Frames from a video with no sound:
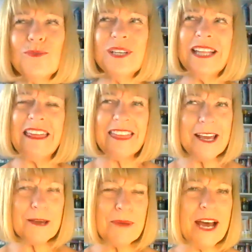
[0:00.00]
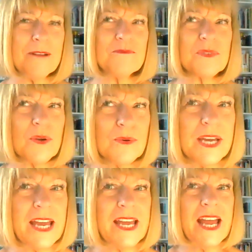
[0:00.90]
to really think about,
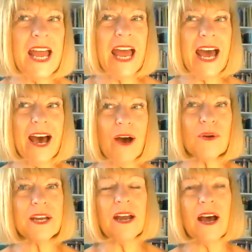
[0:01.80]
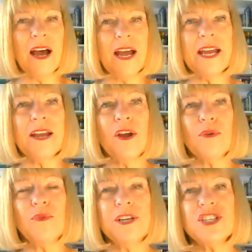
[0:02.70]
okay, how can I
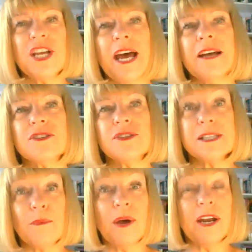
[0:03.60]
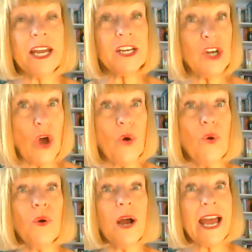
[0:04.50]
reach out to someone I
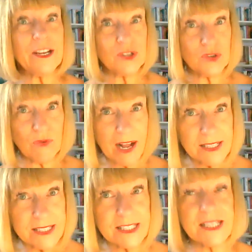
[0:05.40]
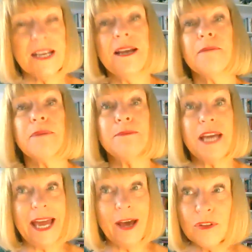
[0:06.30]
know and trust,
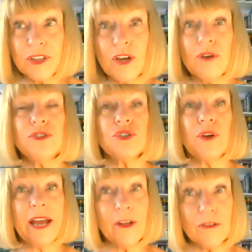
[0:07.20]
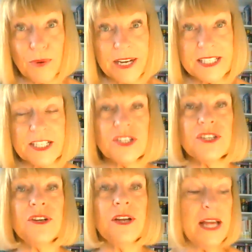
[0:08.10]
maybe a health coach or a health
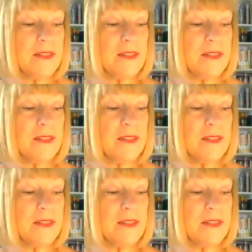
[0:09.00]
practitioner